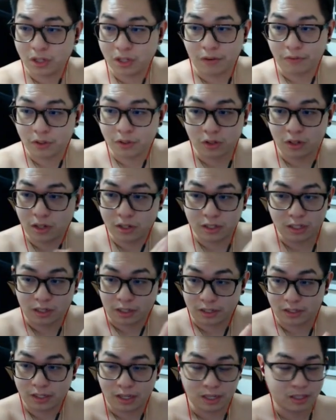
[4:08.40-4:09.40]
It's going to deal
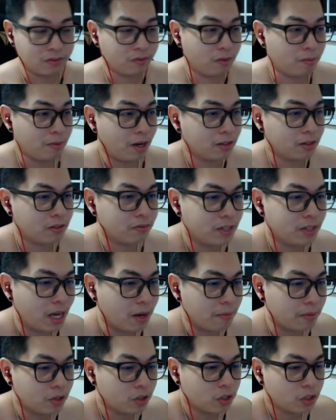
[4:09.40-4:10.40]
excessive amounts of
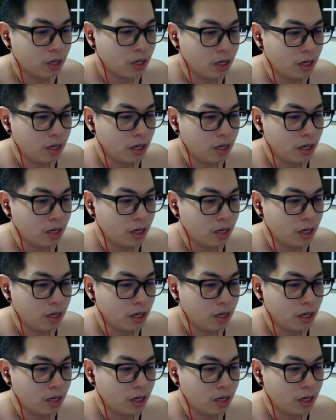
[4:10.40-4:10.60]
damage.